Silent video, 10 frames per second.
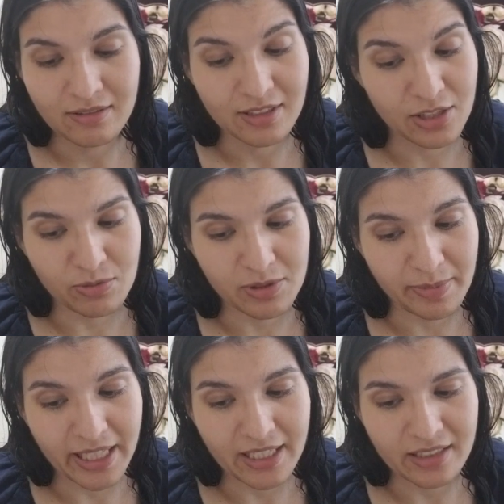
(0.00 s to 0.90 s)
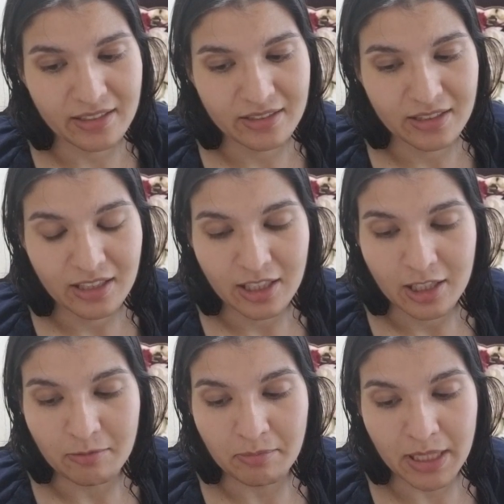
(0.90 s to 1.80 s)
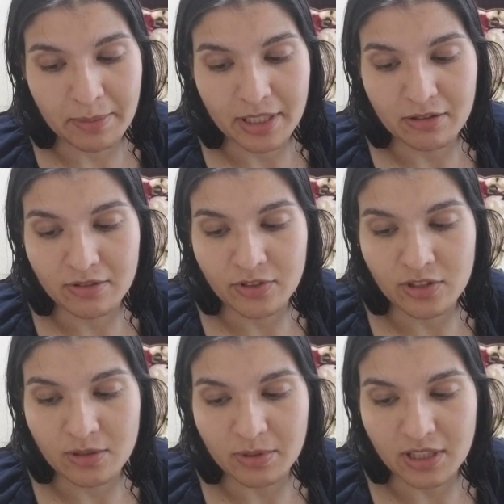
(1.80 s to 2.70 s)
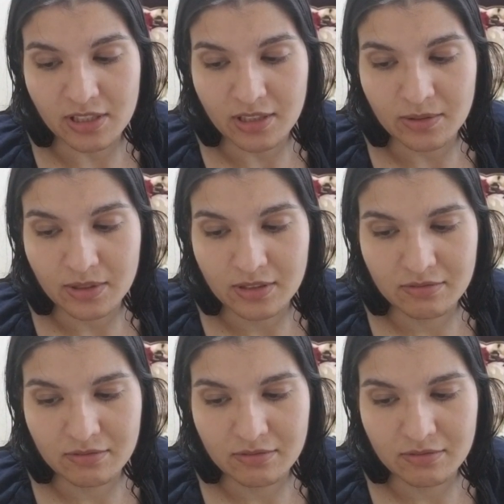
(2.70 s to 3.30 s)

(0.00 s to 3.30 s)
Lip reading: This was bad, maybe irreversibly so.